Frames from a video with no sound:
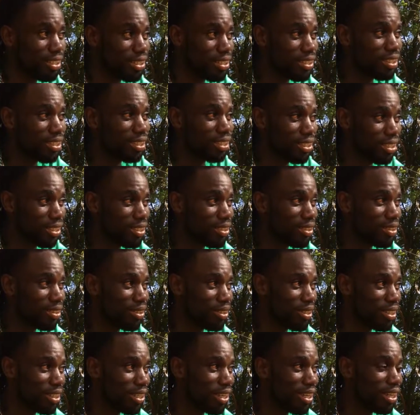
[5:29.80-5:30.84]
Yes.
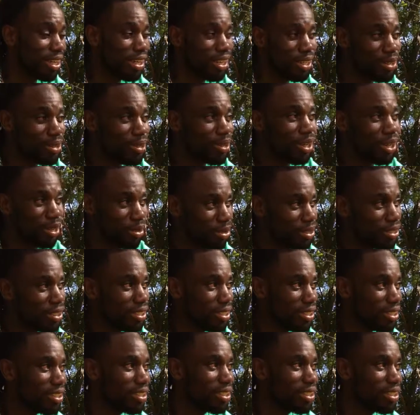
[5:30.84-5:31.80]
So yeah, I go outing.